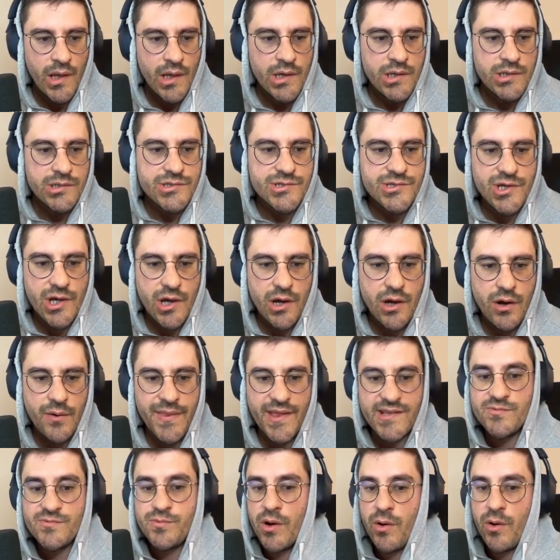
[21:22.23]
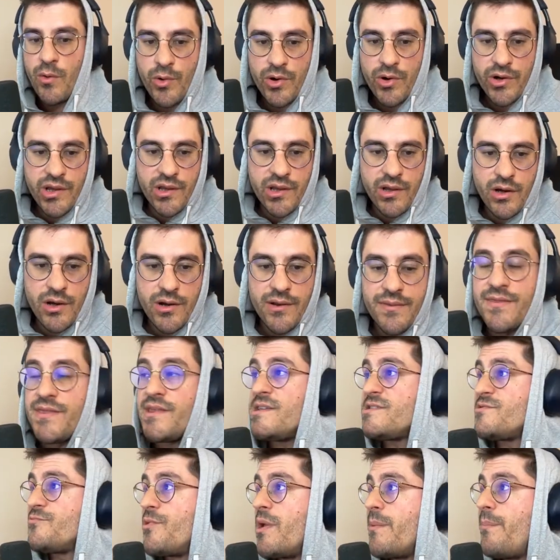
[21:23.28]
So that's what you're working on.
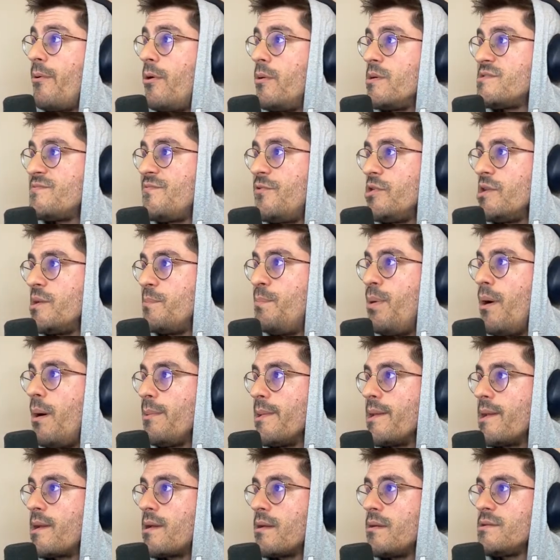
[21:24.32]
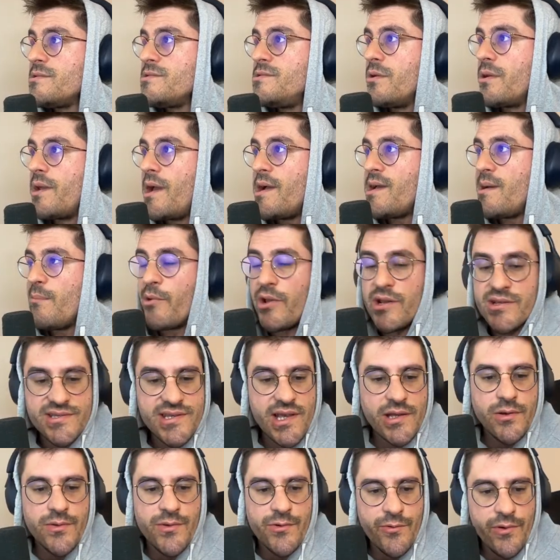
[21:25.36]
This repo is fully public, so you guys, I'm going to
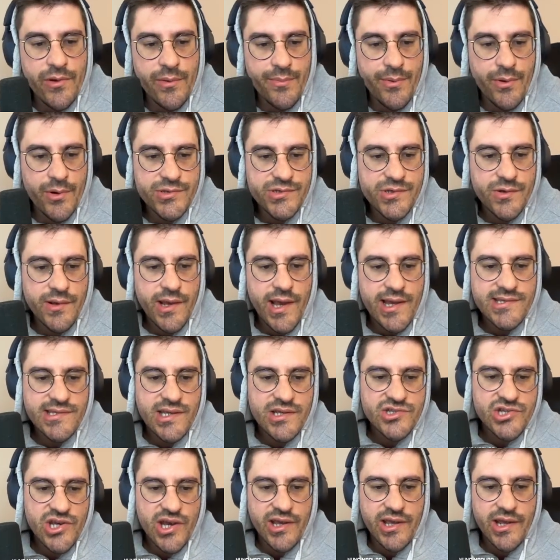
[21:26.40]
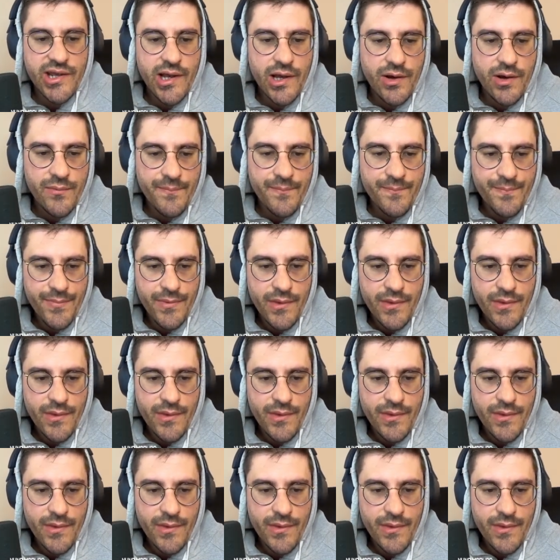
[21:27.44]
send you the repo so you guys can check it out.